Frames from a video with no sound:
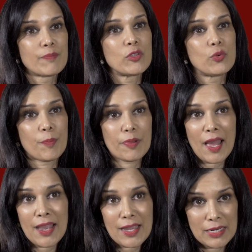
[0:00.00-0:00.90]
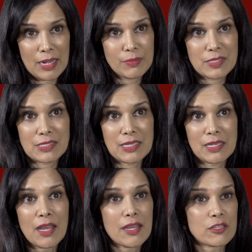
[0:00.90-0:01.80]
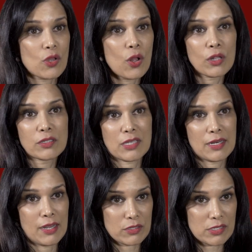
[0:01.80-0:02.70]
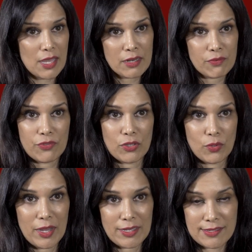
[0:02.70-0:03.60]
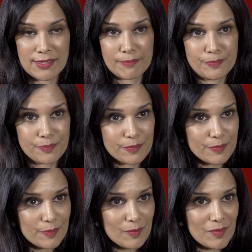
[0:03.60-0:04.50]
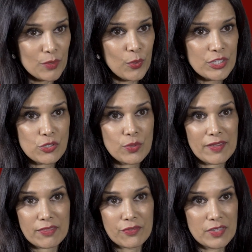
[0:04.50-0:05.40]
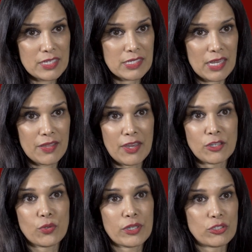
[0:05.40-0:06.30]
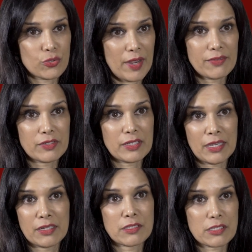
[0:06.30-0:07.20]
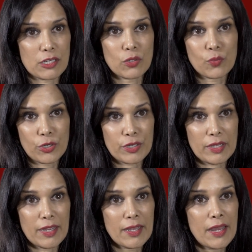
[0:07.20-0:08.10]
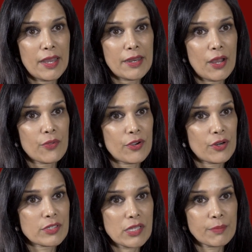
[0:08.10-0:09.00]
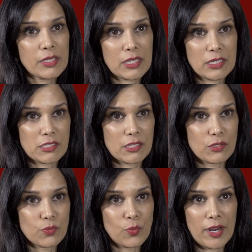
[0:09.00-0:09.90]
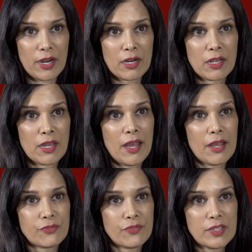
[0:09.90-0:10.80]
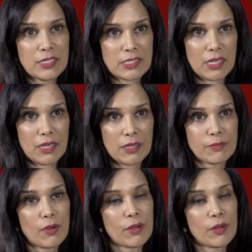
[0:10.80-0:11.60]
you apply at an embassy. It's all done outside of the U.S. Once you get the visa, then you can travel in and start working. Now, there are some cases where a visa,